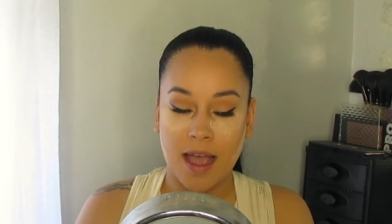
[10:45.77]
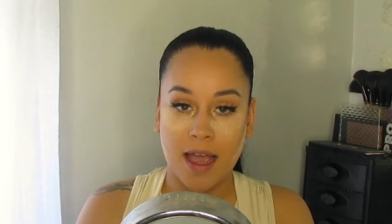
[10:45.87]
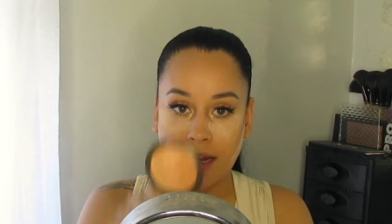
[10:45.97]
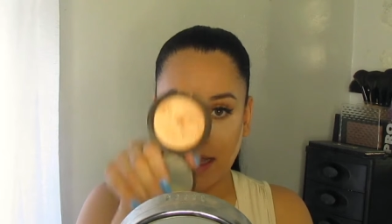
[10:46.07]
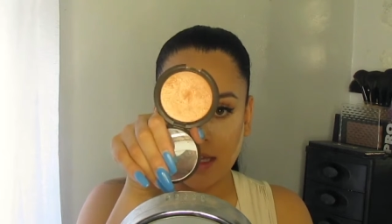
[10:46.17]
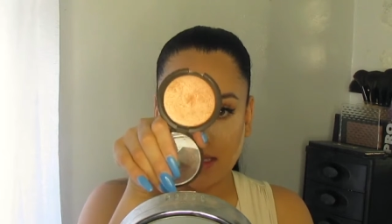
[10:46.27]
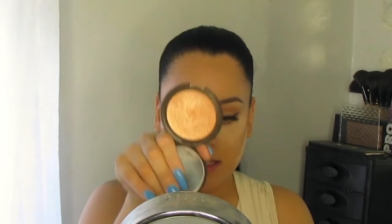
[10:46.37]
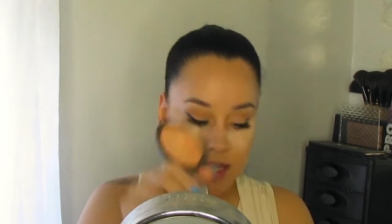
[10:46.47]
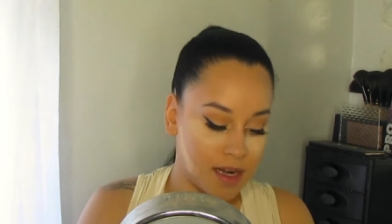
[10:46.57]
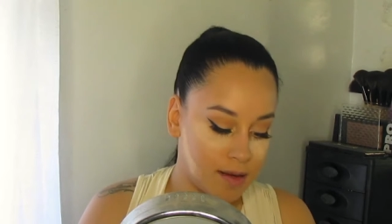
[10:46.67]
highlight,
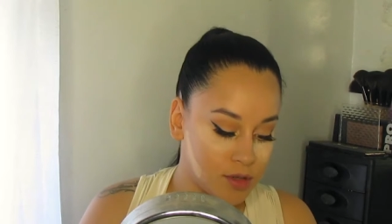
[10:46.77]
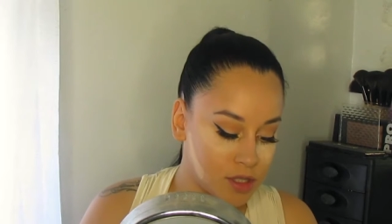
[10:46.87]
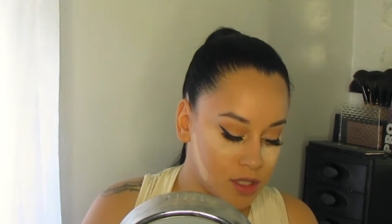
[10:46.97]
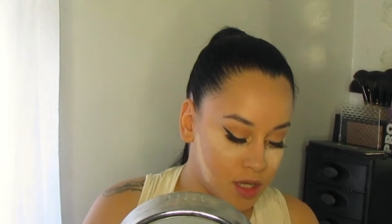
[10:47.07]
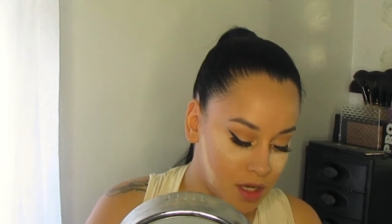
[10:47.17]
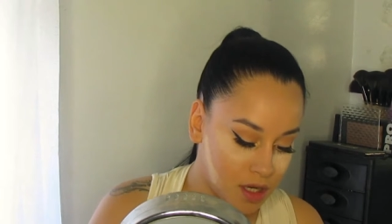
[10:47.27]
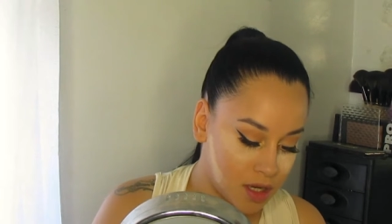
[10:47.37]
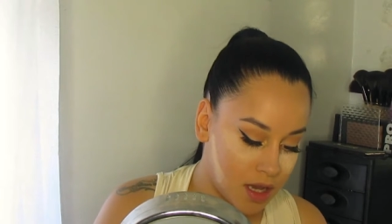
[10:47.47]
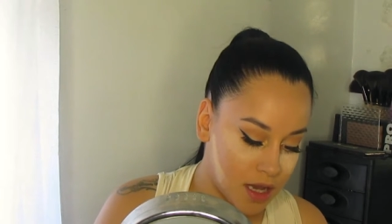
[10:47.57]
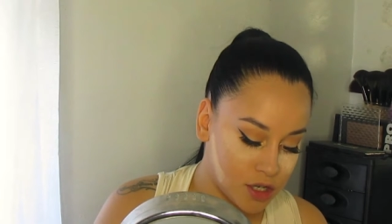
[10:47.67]
and I'm just
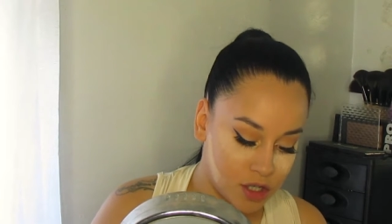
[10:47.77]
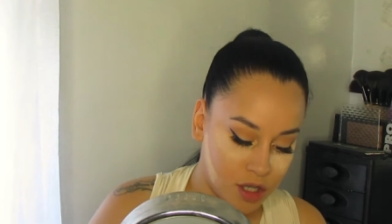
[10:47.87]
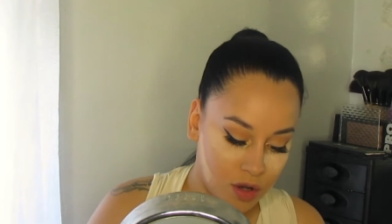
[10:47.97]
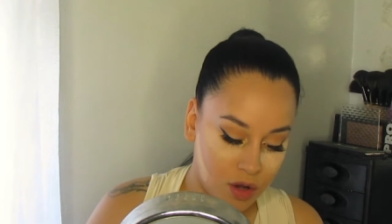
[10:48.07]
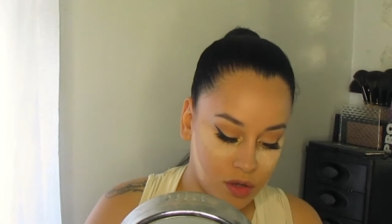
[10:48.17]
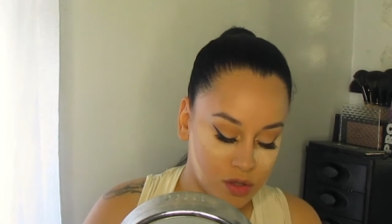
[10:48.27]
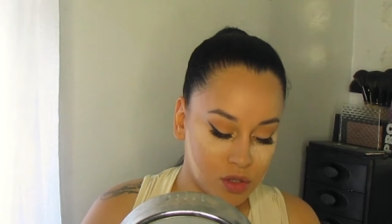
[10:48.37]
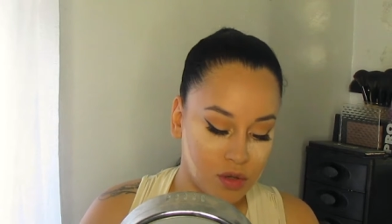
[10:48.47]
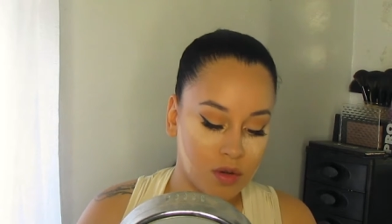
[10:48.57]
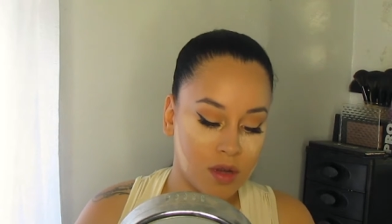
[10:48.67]
gonna actually
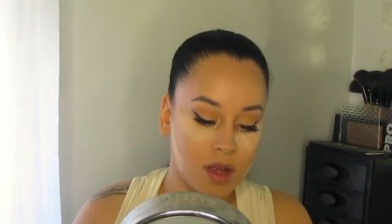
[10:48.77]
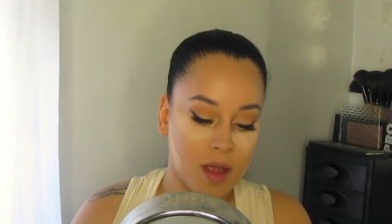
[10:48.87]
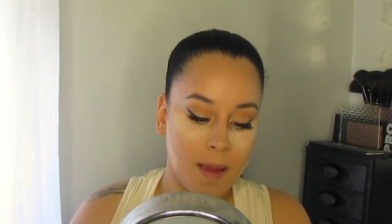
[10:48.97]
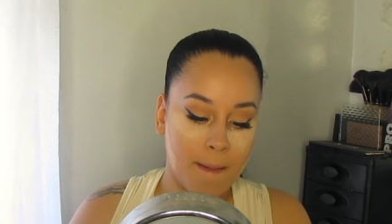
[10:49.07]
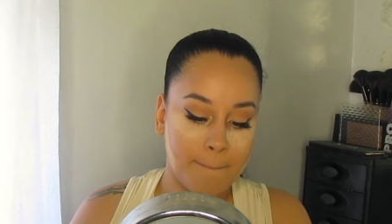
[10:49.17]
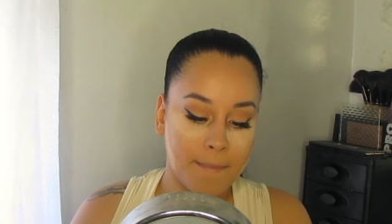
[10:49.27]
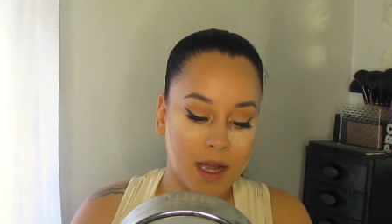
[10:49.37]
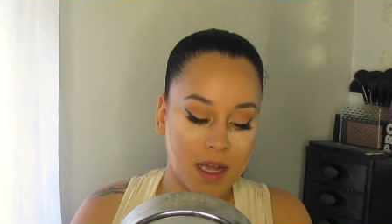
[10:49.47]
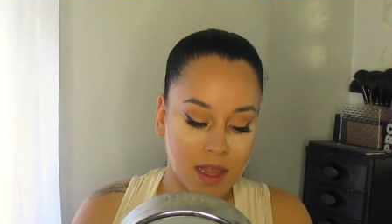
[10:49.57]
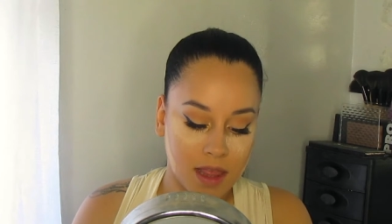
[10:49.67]
also
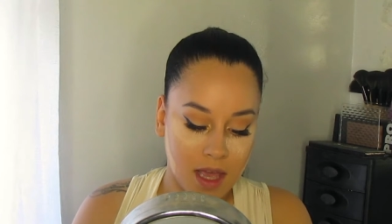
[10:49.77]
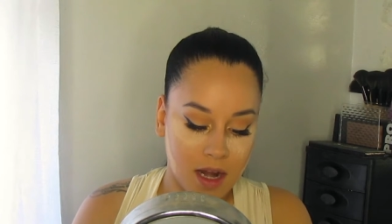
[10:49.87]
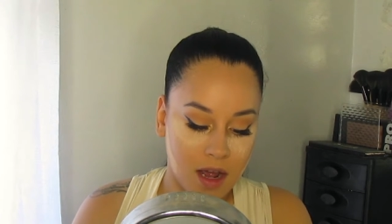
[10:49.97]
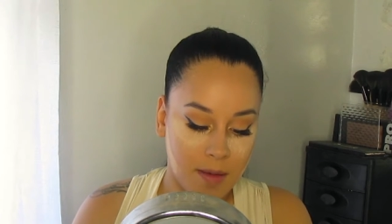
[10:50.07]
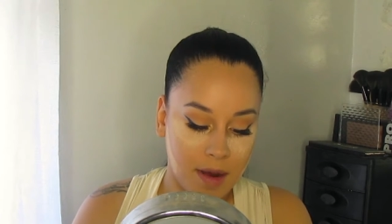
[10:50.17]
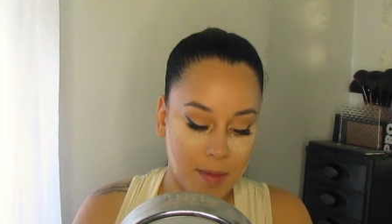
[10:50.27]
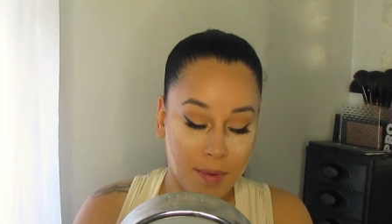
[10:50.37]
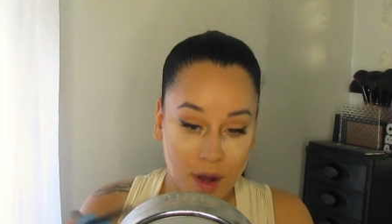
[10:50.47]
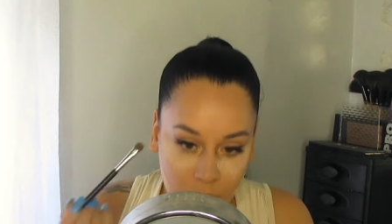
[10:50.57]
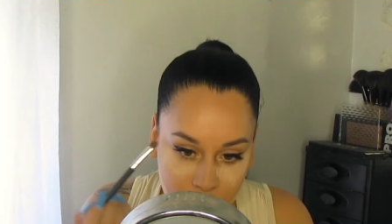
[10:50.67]
put that on my
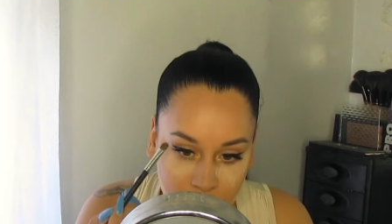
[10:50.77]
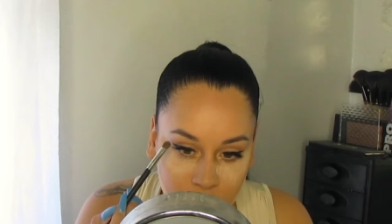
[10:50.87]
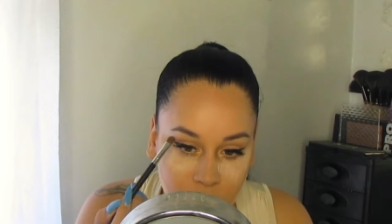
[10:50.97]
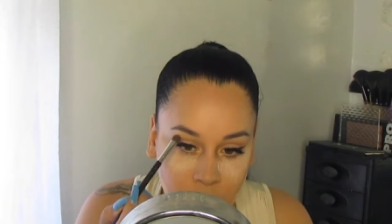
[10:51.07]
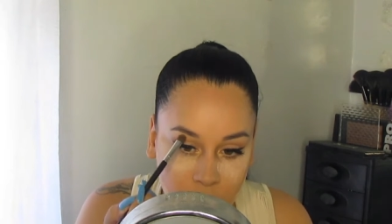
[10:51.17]
brow bone.